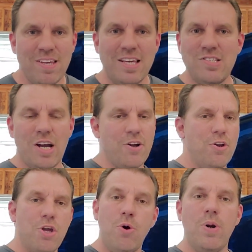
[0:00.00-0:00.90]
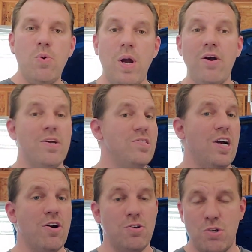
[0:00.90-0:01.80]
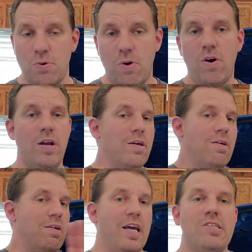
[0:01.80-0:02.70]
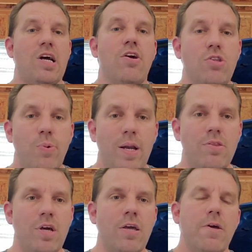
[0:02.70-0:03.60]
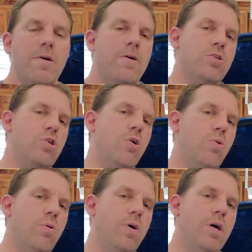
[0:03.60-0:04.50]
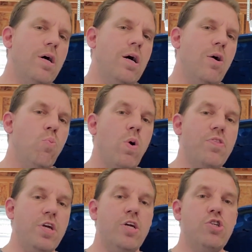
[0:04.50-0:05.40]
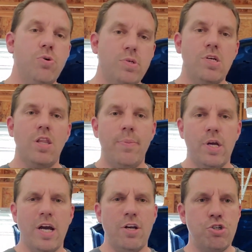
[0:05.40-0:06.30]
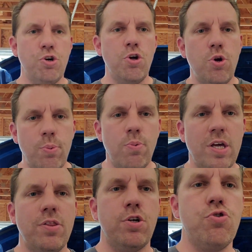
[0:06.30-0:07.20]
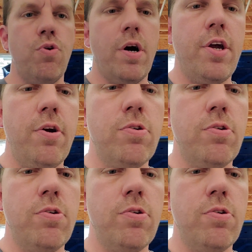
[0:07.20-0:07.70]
It's not going to go anywhere. It's not going to turn on. It's not going to do anything. So what the issue is, and let me kind of show you in the truck here.